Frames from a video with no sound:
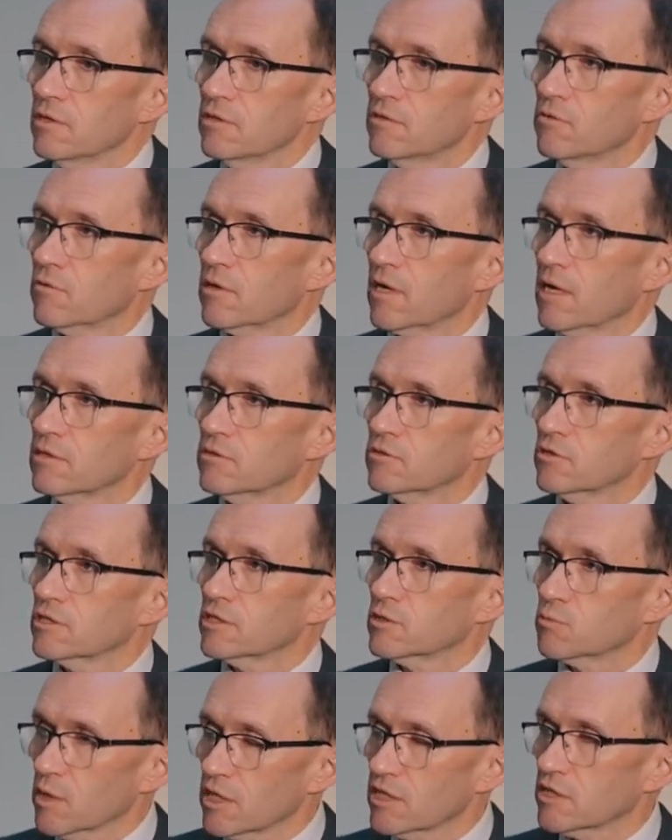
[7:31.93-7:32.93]
You can't just
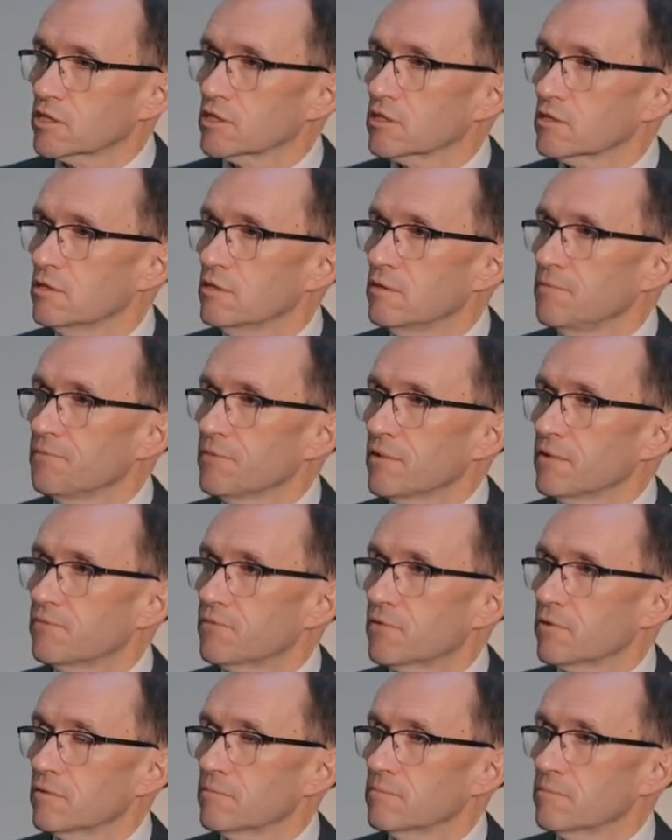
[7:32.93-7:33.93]
switch
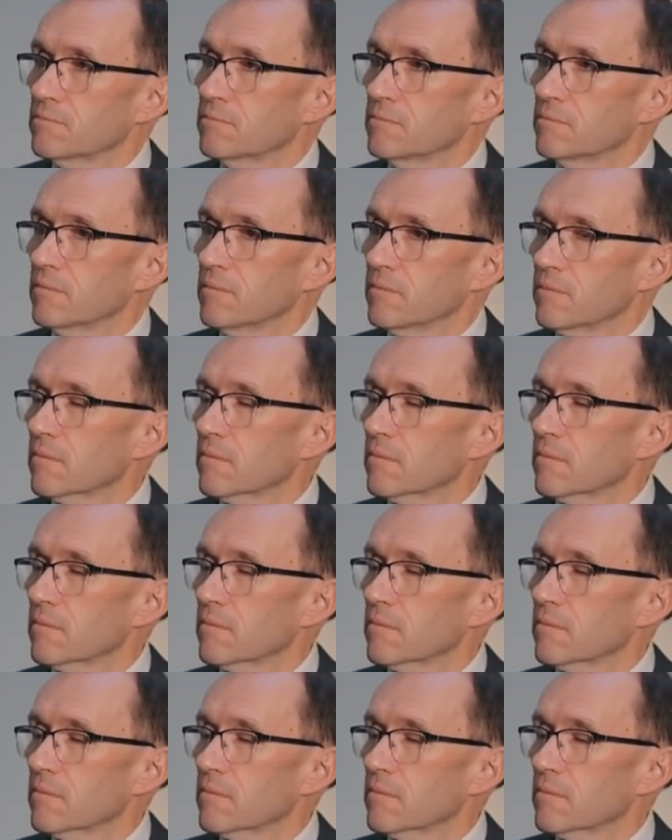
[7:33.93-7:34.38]
from